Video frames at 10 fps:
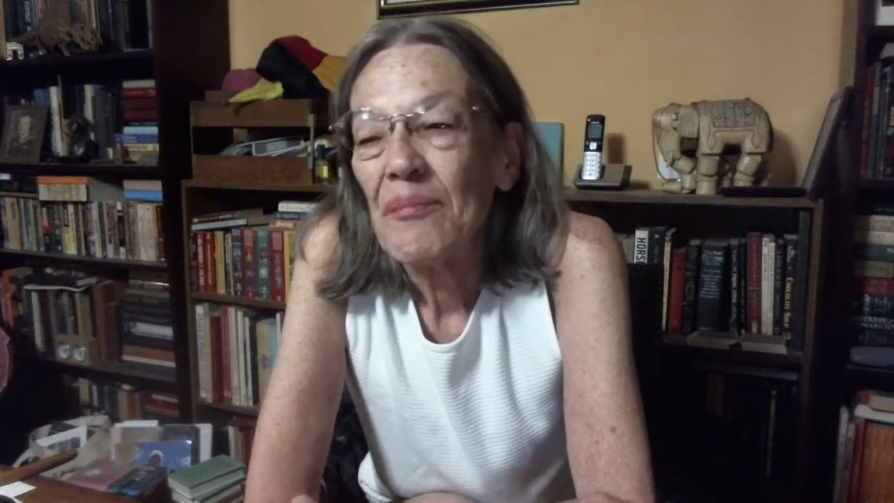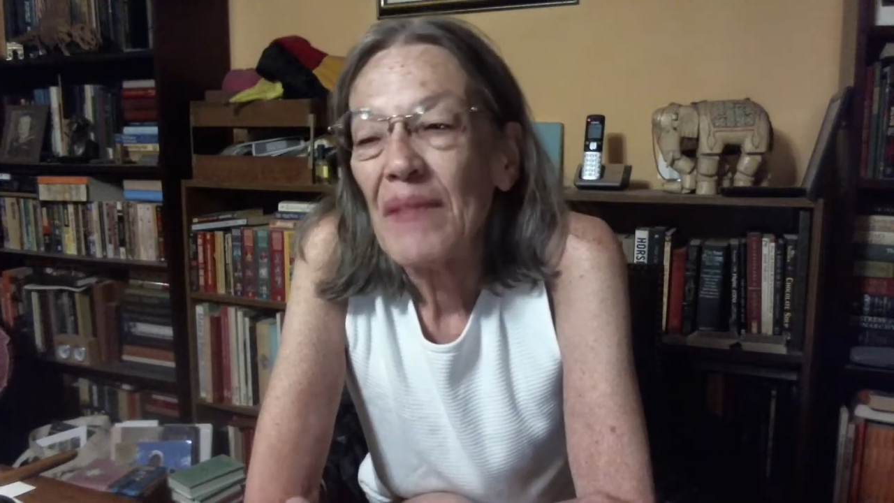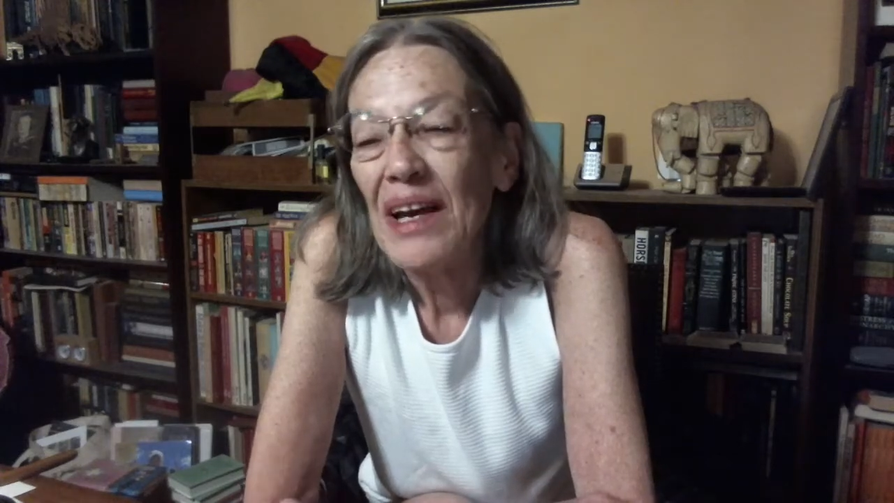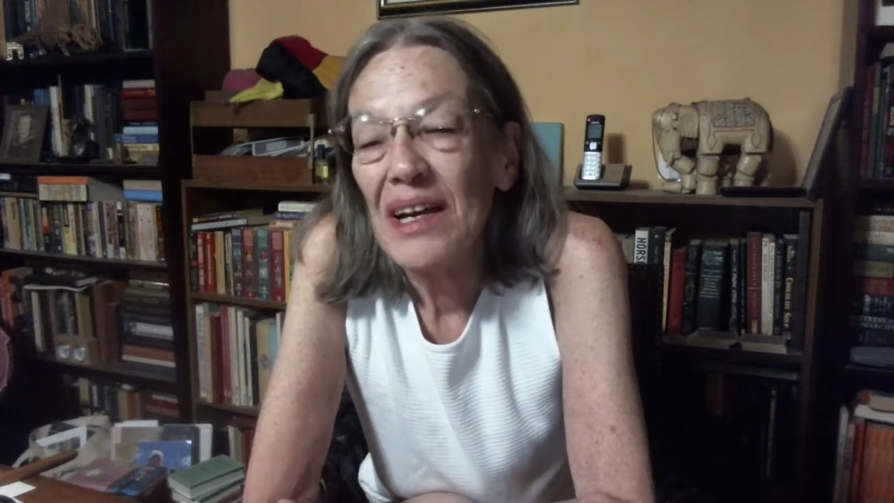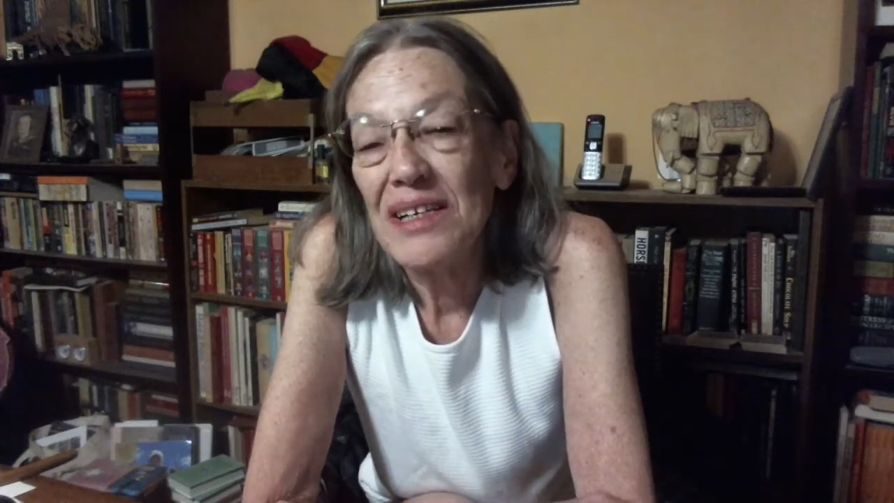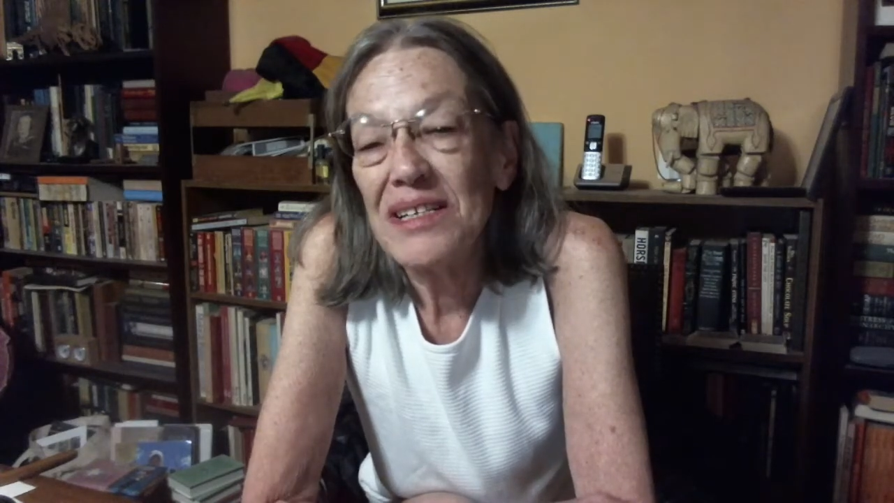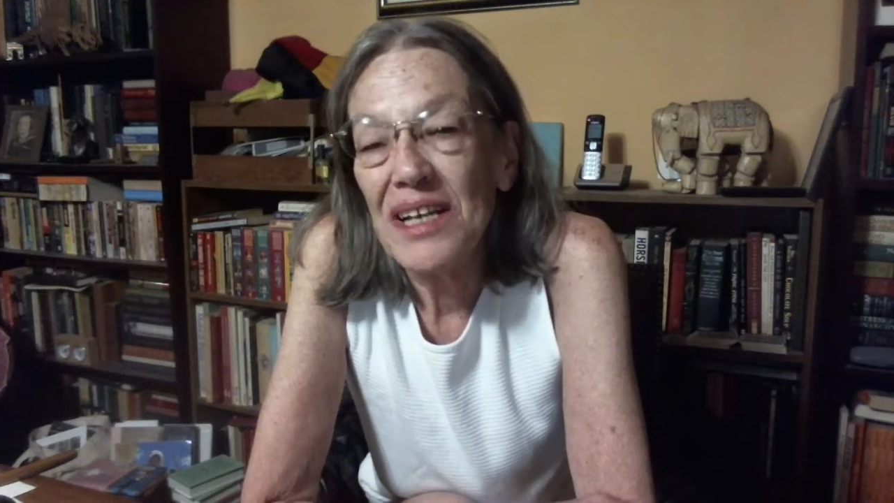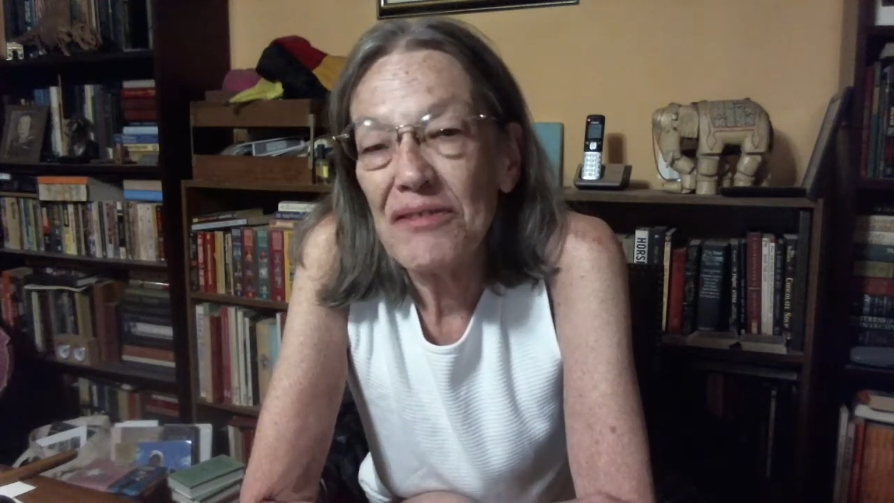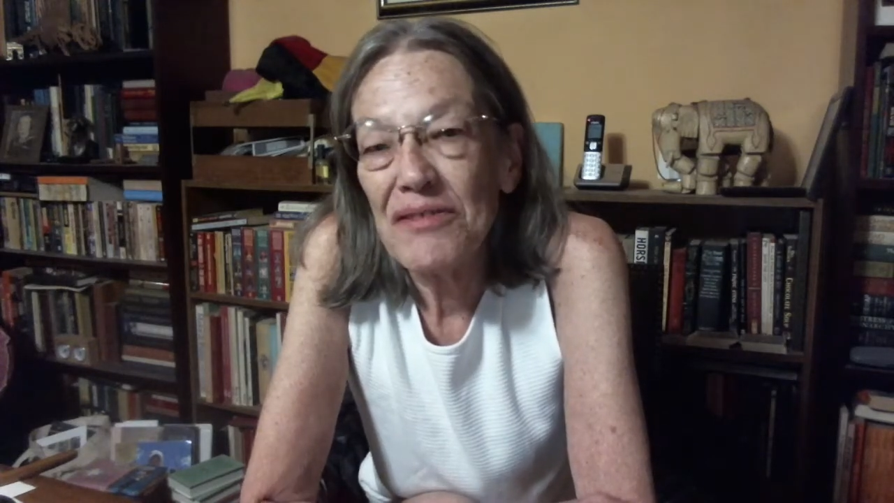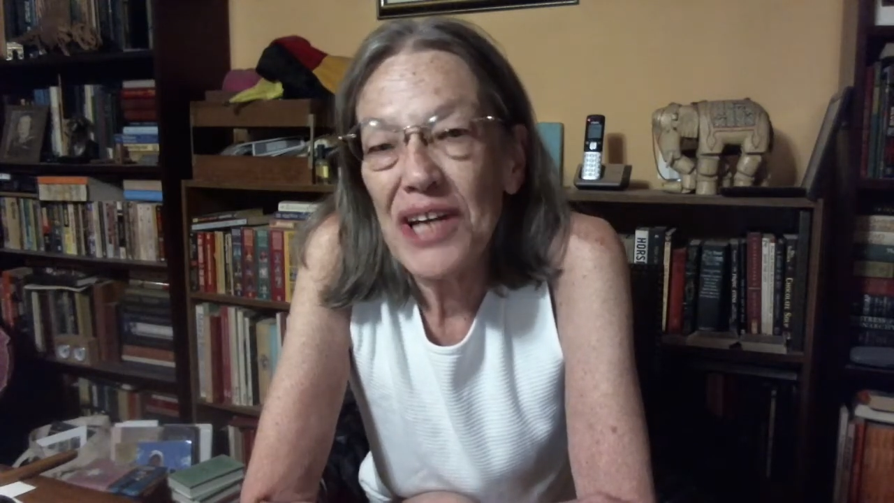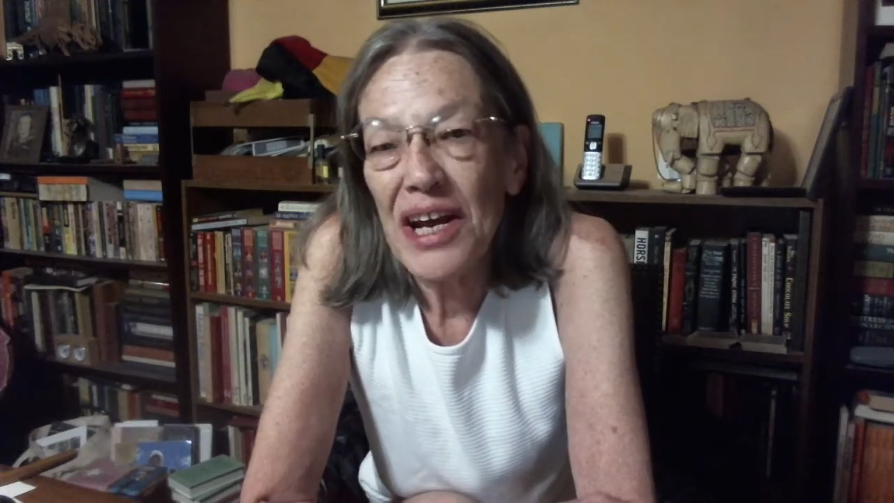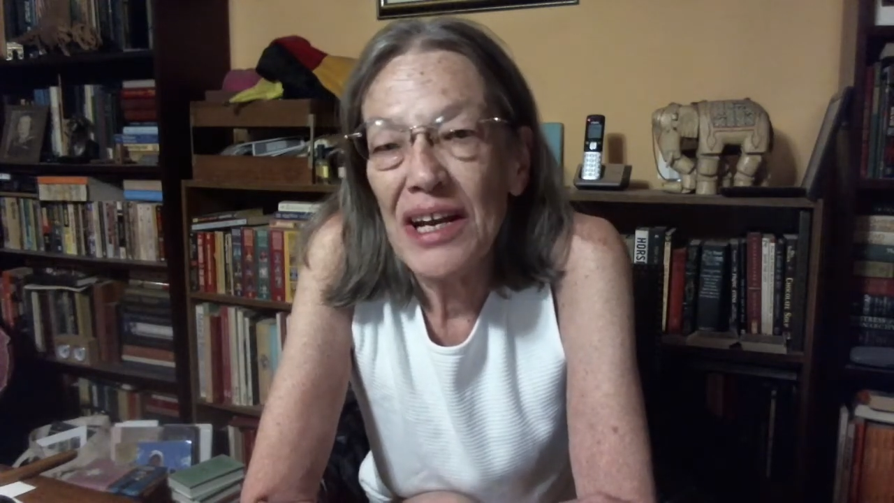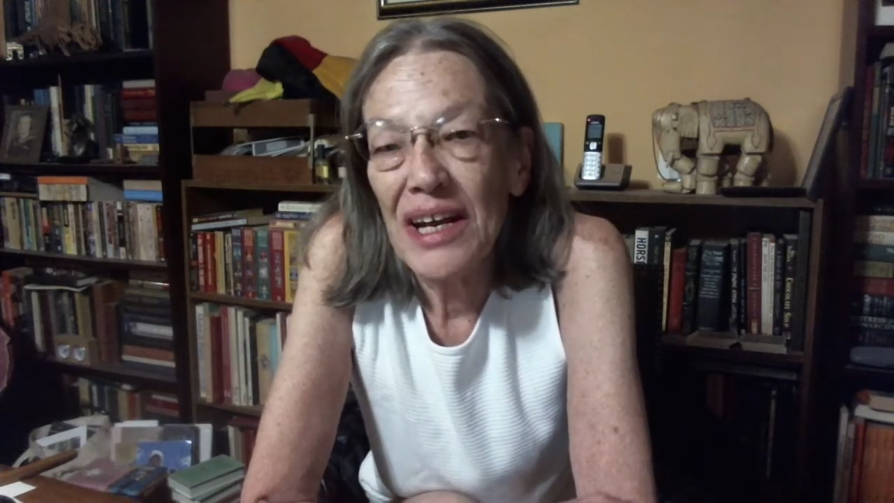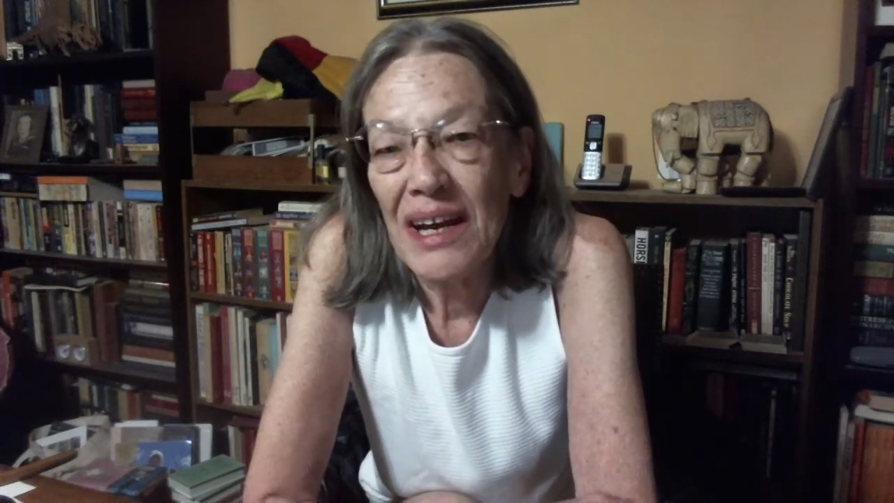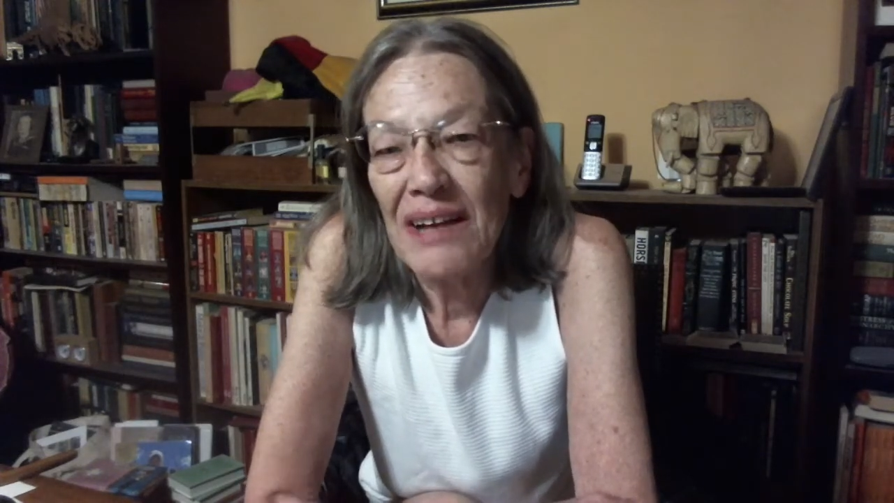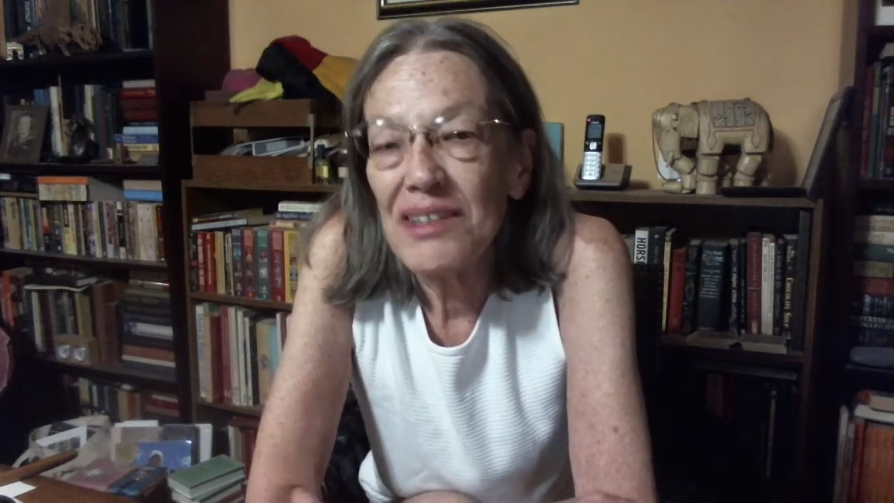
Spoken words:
It is an entertaining,